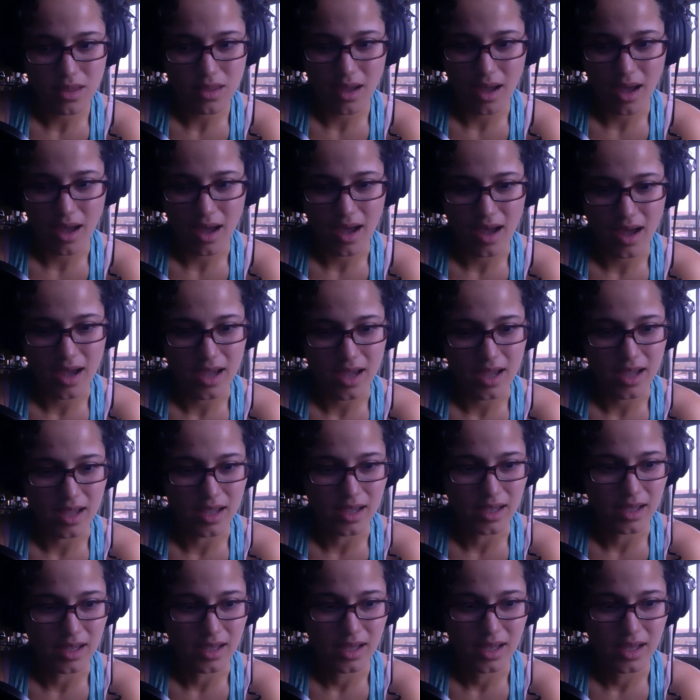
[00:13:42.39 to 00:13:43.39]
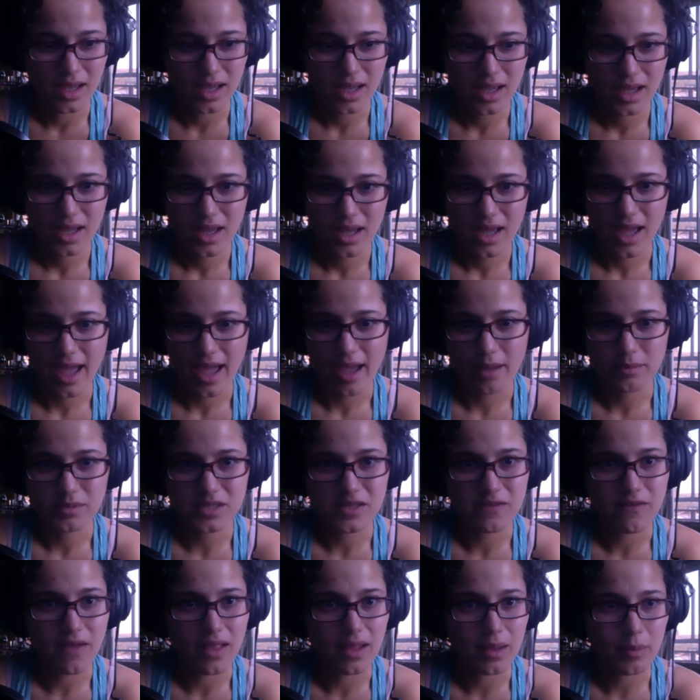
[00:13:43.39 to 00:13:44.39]
I am
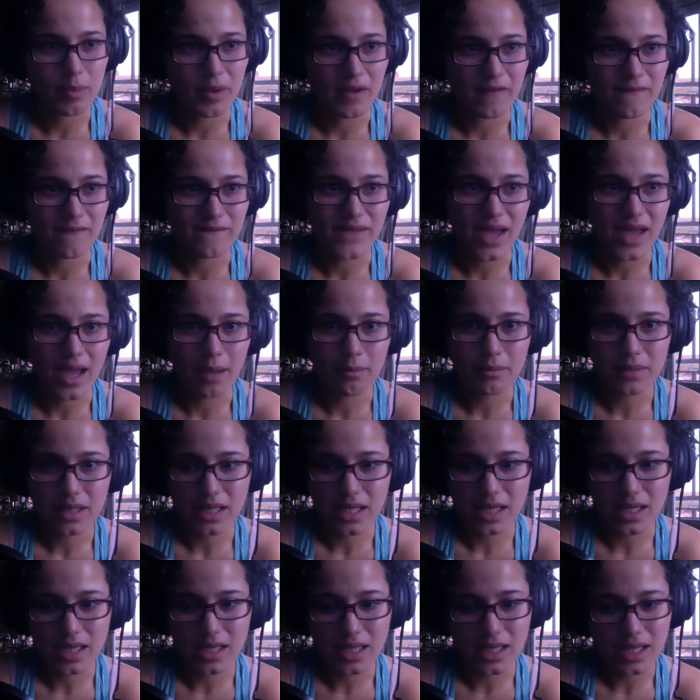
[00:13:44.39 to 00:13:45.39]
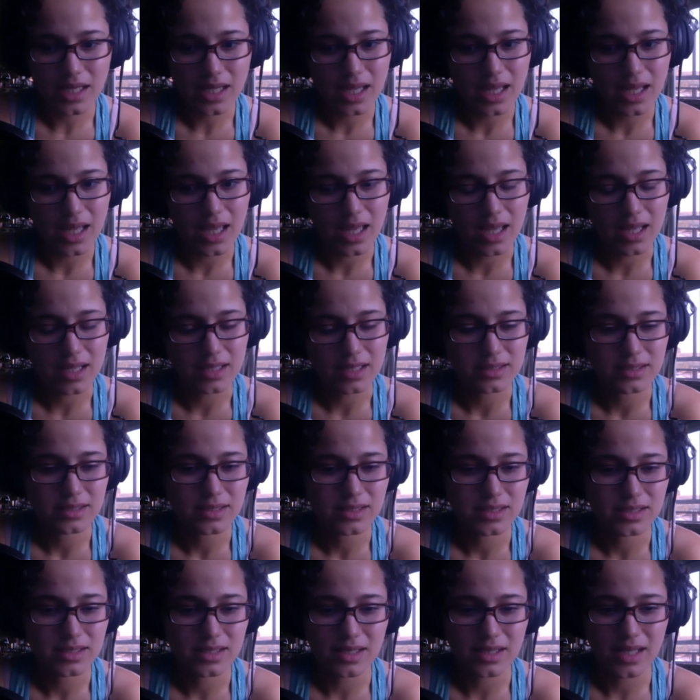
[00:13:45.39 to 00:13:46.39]
developing family,
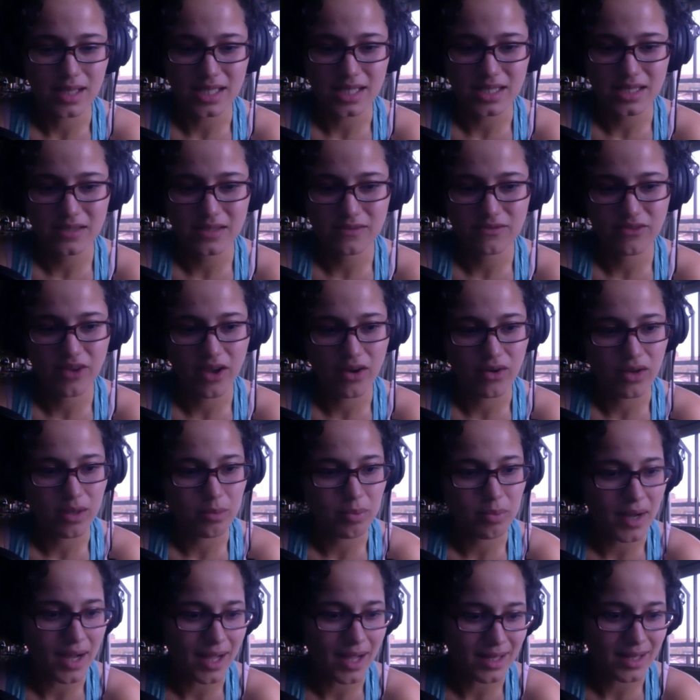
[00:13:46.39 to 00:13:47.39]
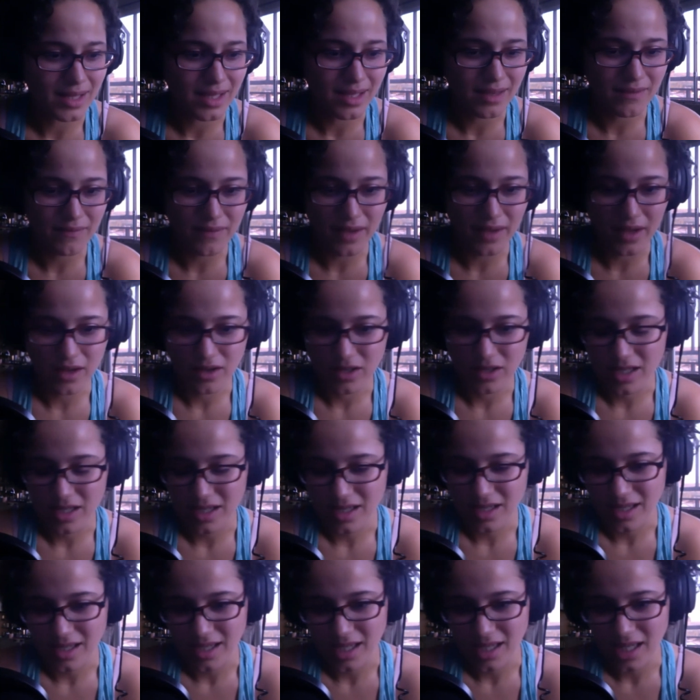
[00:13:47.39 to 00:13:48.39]
and that's very poly,
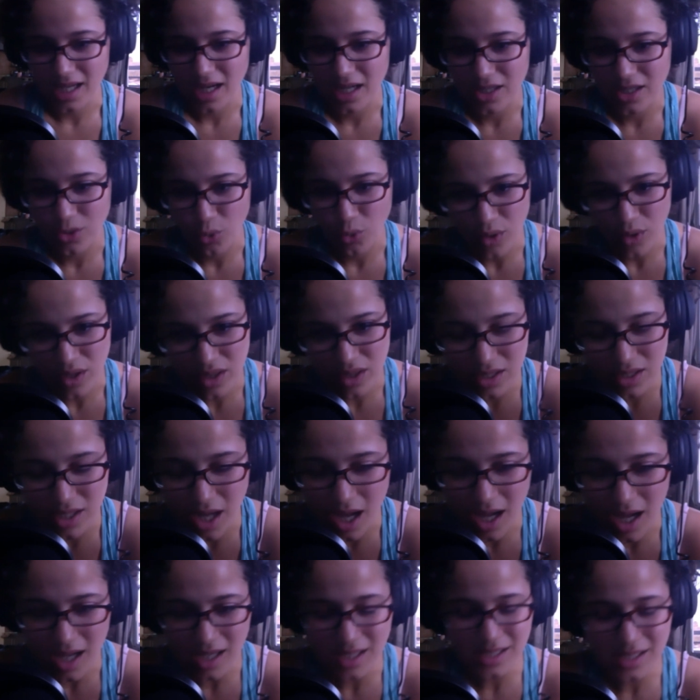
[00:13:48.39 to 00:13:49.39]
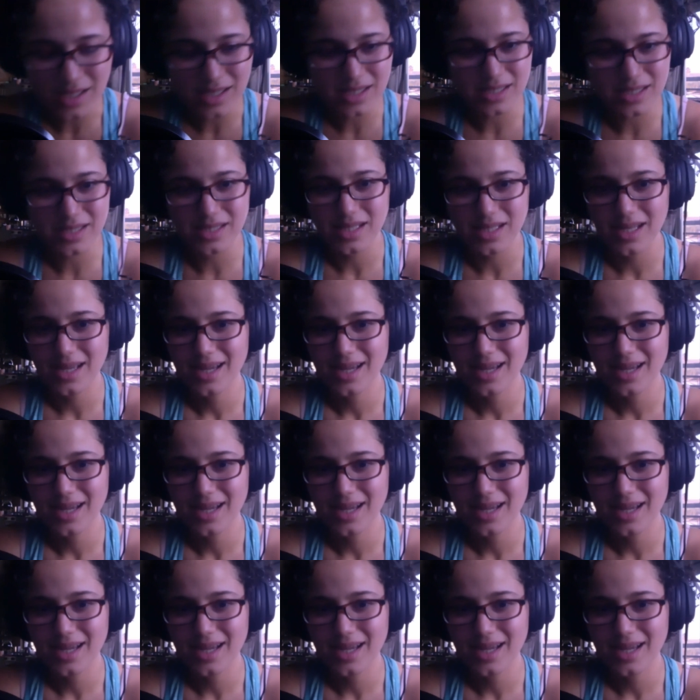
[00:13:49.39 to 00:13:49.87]
very unorthodox.